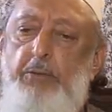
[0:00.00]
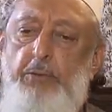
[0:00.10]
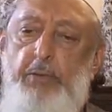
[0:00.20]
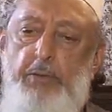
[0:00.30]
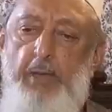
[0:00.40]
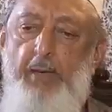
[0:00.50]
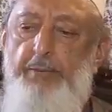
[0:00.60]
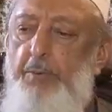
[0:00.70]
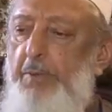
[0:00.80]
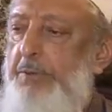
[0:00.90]
you need to have
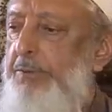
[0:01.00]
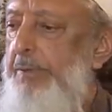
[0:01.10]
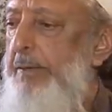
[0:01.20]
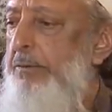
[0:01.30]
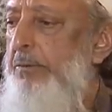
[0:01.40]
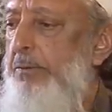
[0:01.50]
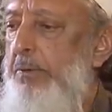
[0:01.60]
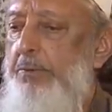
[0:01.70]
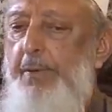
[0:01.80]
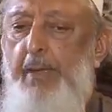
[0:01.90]
the machines, you
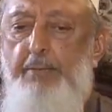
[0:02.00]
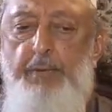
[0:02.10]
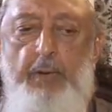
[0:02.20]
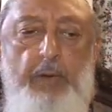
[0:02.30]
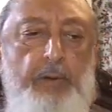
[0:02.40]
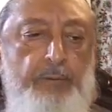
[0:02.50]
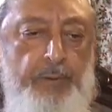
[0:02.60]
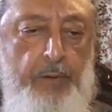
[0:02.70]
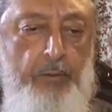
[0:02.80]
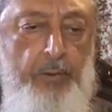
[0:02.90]
need to have the
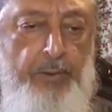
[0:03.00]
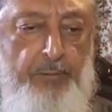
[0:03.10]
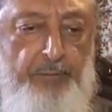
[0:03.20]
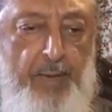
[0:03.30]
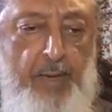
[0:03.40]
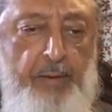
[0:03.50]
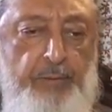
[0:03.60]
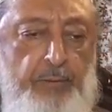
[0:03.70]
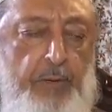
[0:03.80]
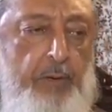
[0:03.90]
security vans,
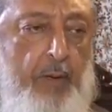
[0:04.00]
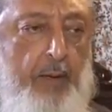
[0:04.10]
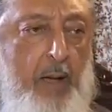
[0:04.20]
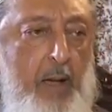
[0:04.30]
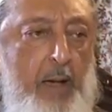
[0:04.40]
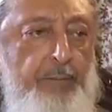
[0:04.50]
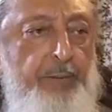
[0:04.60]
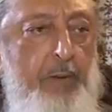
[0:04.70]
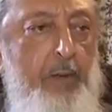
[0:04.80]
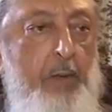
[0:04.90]
you need the
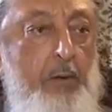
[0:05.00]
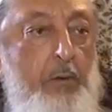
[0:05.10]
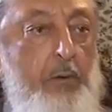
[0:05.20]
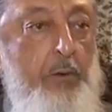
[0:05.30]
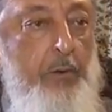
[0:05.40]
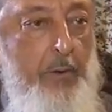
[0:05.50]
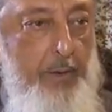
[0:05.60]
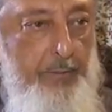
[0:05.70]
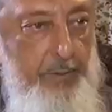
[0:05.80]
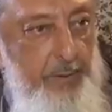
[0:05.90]
guards.
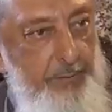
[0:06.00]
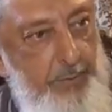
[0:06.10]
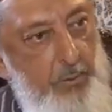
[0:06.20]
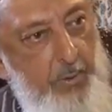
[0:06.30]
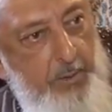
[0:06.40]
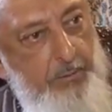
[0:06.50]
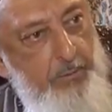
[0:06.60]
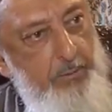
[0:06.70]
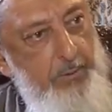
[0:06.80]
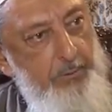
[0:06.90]
There's an easier way to
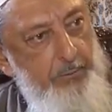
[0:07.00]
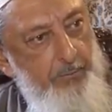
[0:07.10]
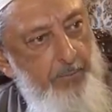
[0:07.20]
do it.